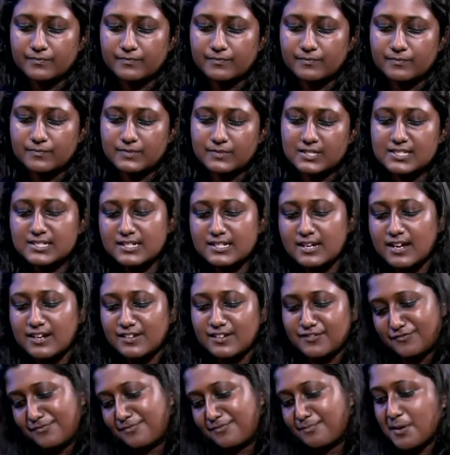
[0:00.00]
this kind
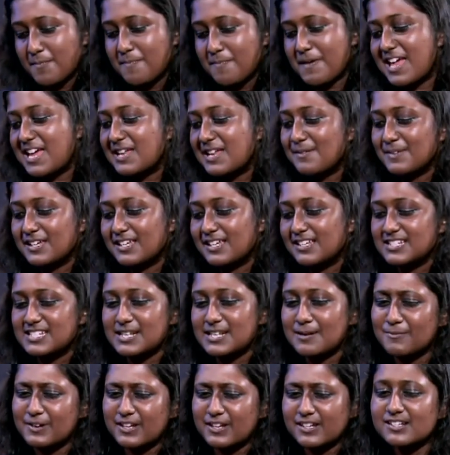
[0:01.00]
of prepared me in
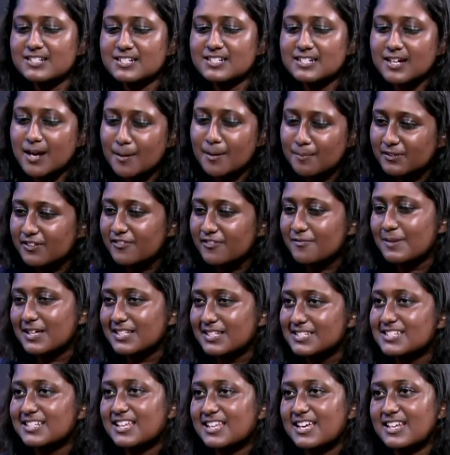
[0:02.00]
some way, because a couple of
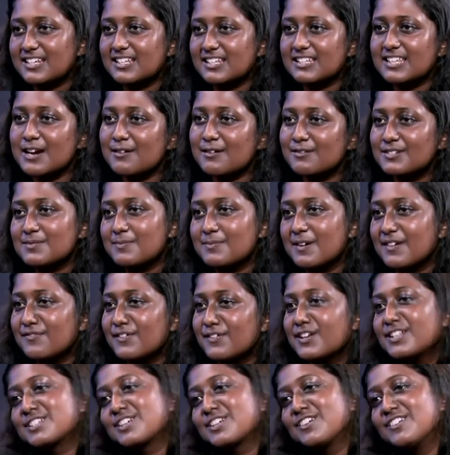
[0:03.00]
months later, that was my
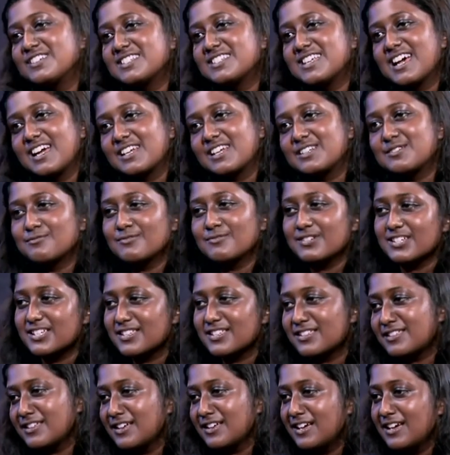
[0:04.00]
first contact with
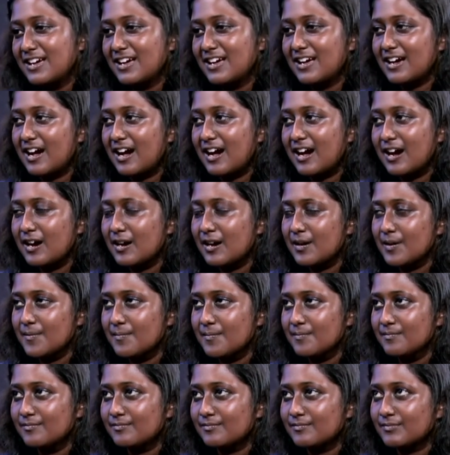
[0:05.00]

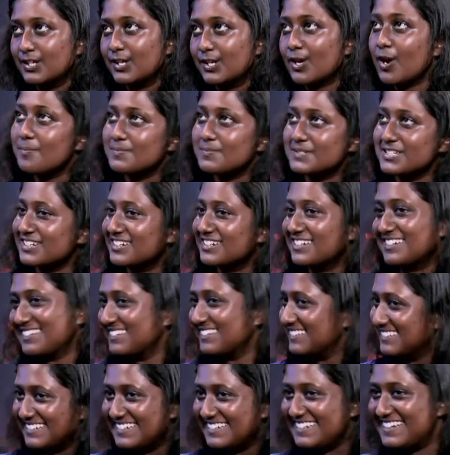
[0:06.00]
the
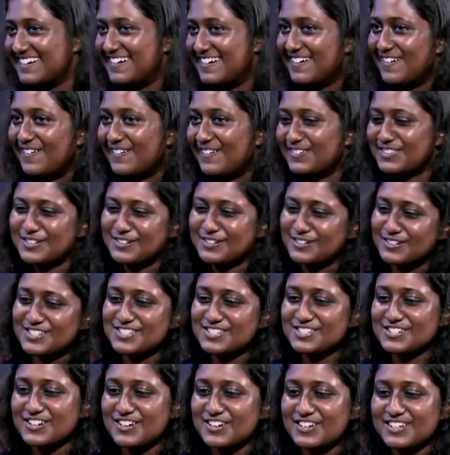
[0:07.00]
Coptic Orthodox
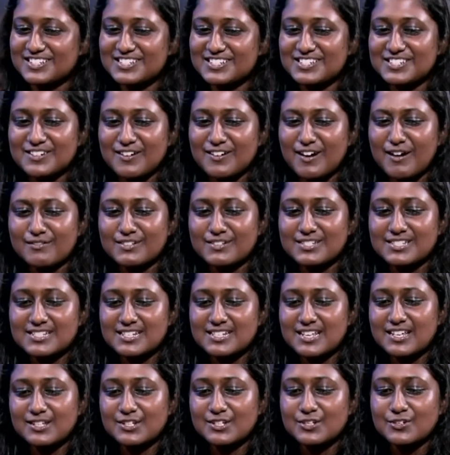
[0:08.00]
Church. So I was
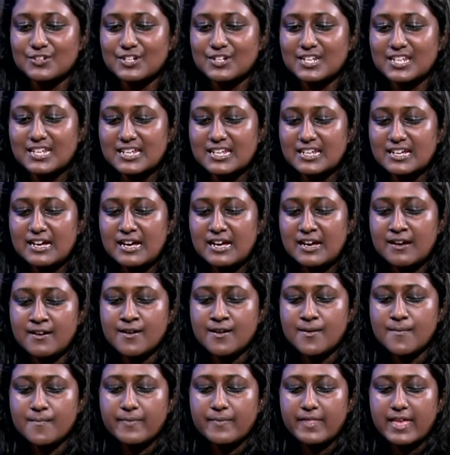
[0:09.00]
at uni,
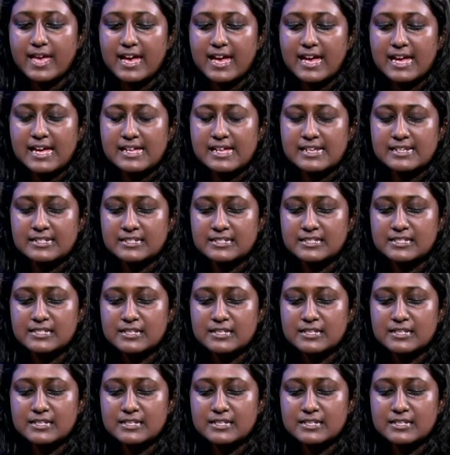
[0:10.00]
and